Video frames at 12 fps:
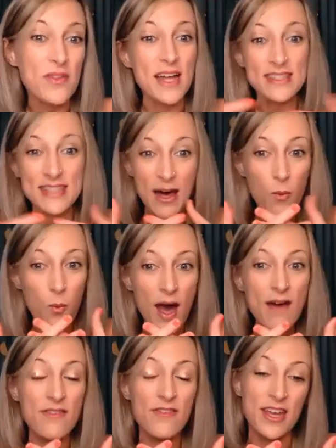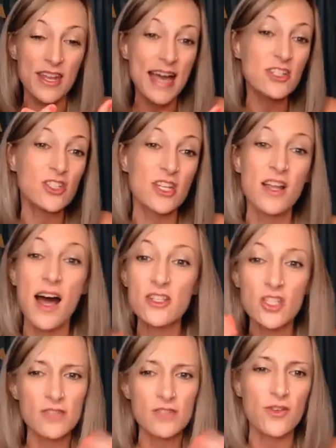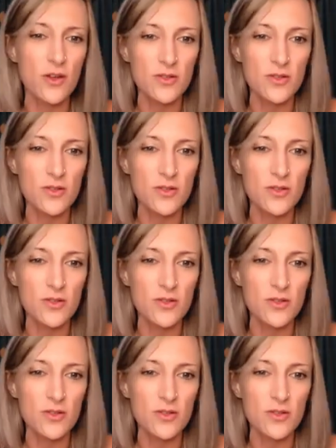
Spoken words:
And that's that web of connection, not just for